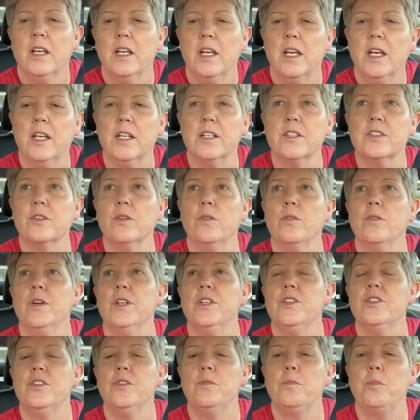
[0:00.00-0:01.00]
and it's
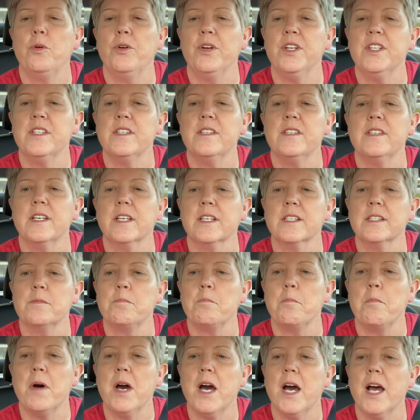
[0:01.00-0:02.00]
going 2.6
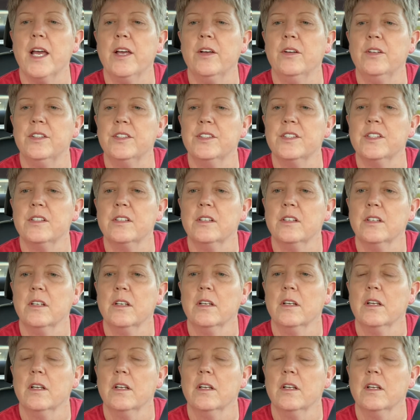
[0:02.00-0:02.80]
miles.